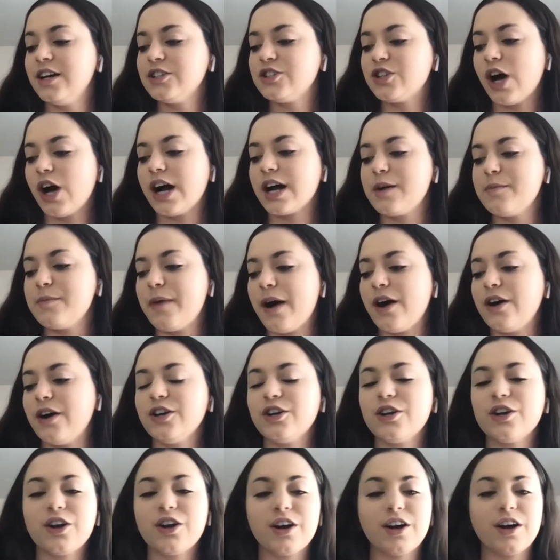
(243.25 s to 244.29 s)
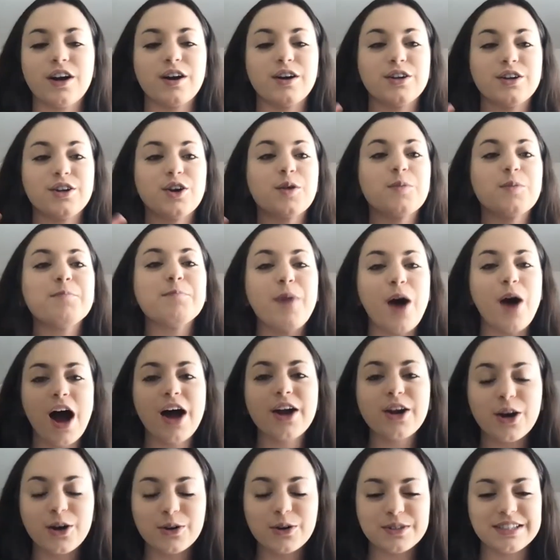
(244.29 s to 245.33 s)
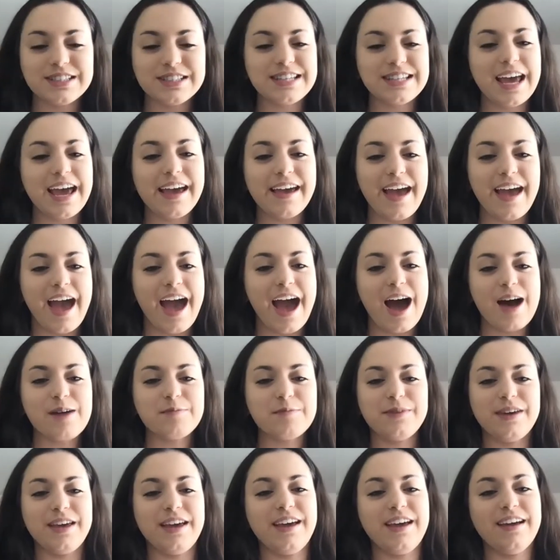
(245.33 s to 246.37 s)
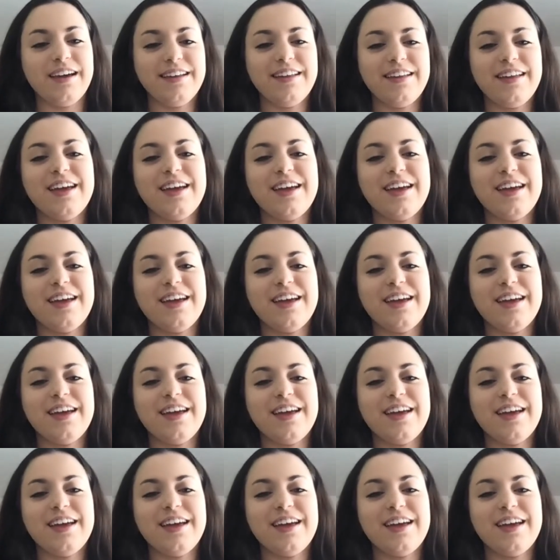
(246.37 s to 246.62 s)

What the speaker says: talk about your motto, Stay Happy.